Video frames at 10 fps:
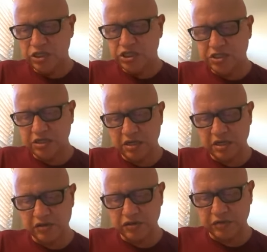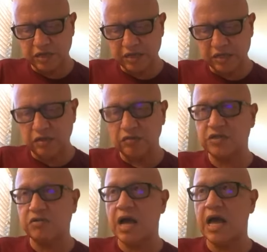She took another drink and closed
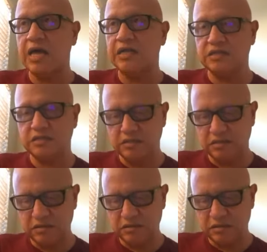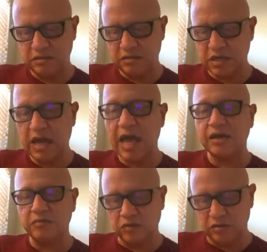her eyes. That
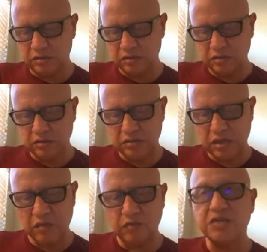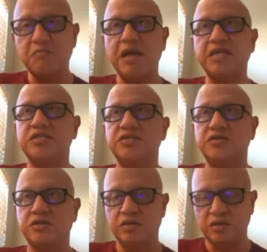animal, it was a
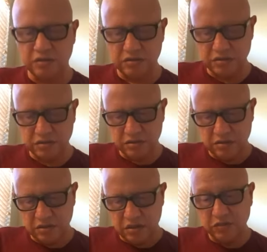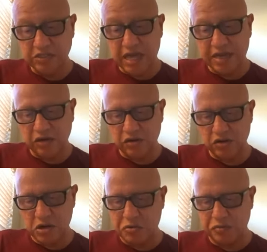messenger. It was letting her
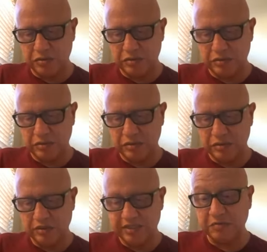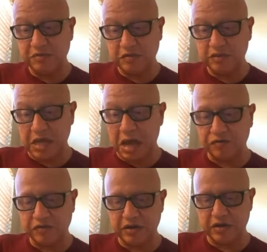know something was
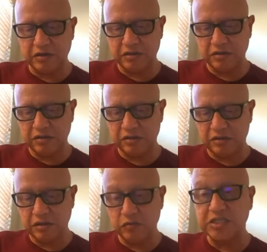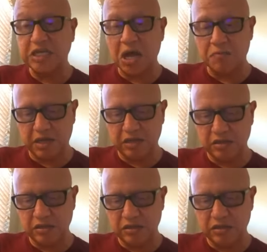out there. It was coming.
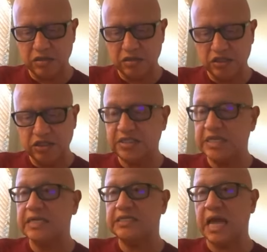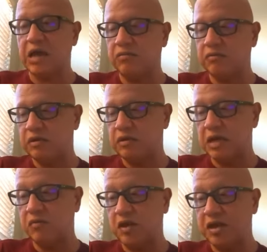She sat down
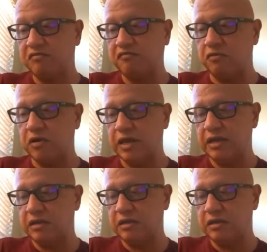and waited for it.